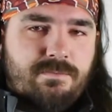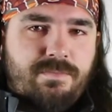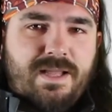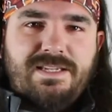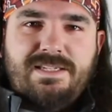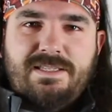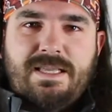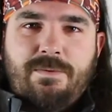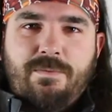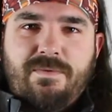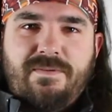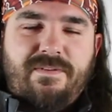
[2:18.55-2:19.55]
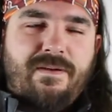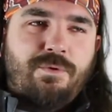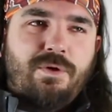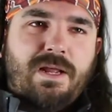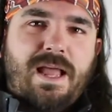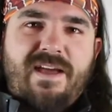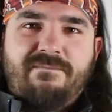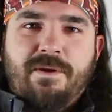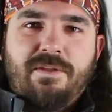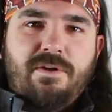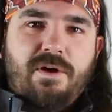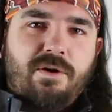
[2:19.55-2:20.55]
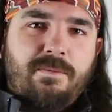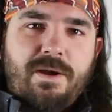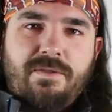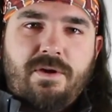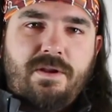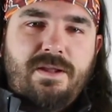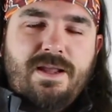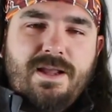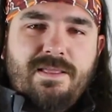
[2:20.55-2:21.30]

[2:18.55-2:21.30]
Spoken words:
places that if I'm doing a half marathon or a marathon